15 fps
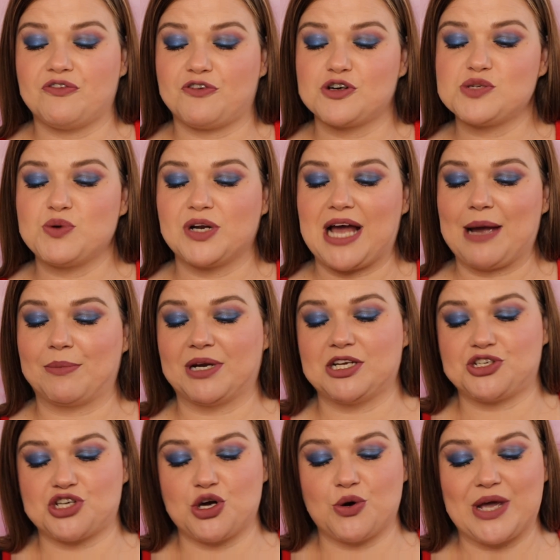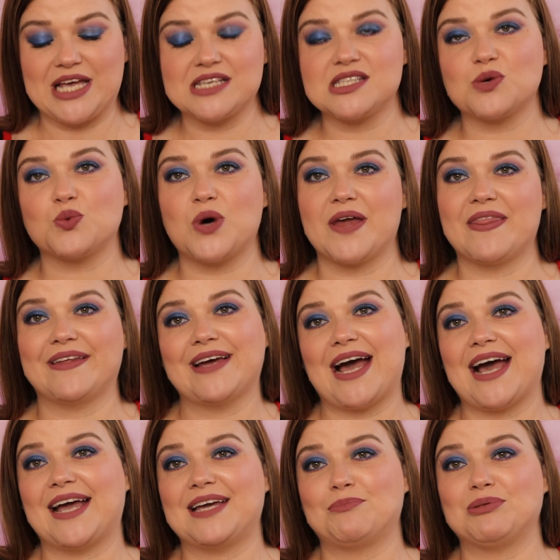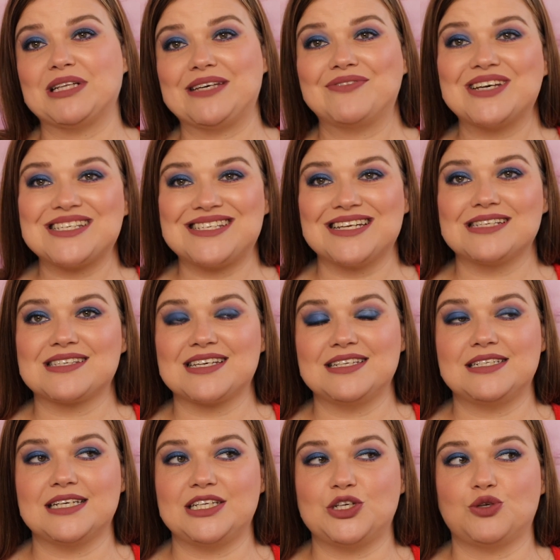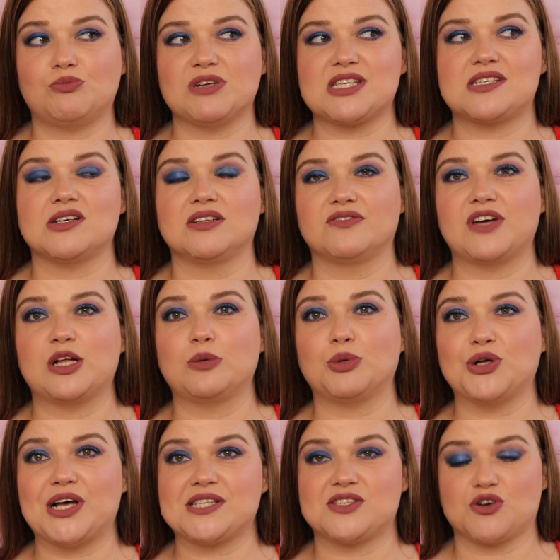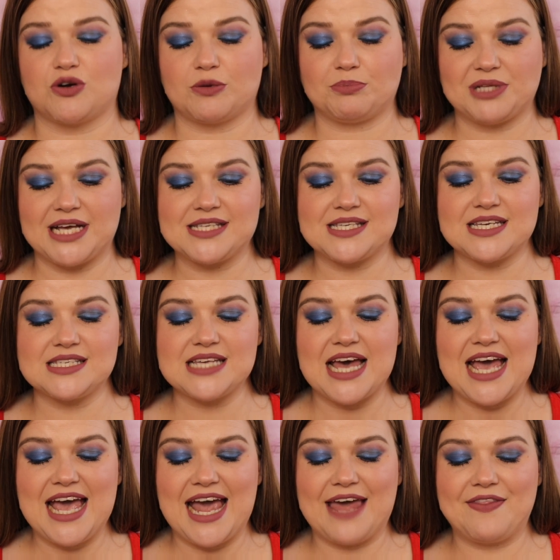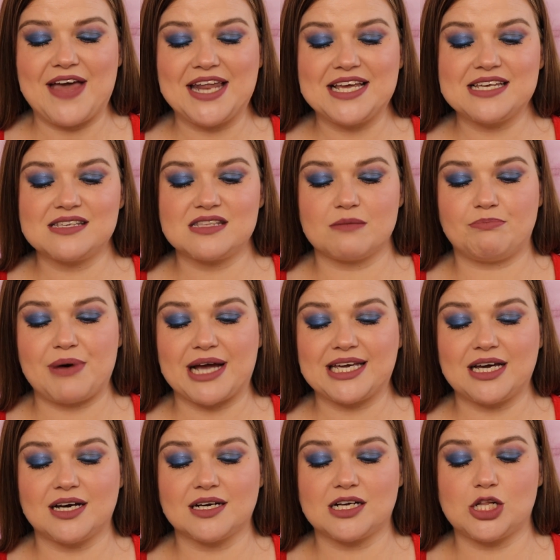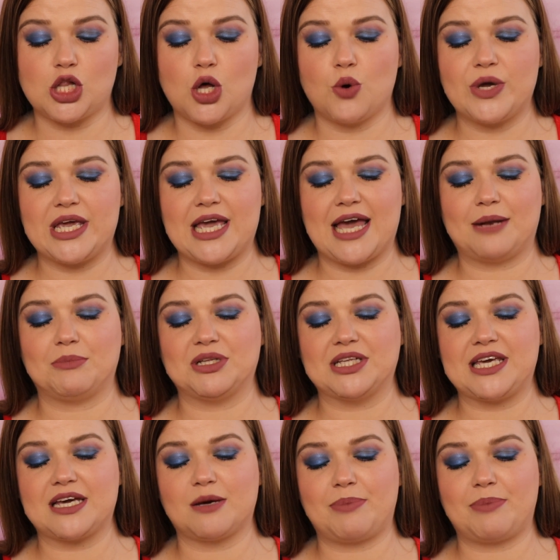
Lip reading: first one I'm going to show is the one that I believe is discontinued but still available at certain places, and that is the Becca Khloe and Malika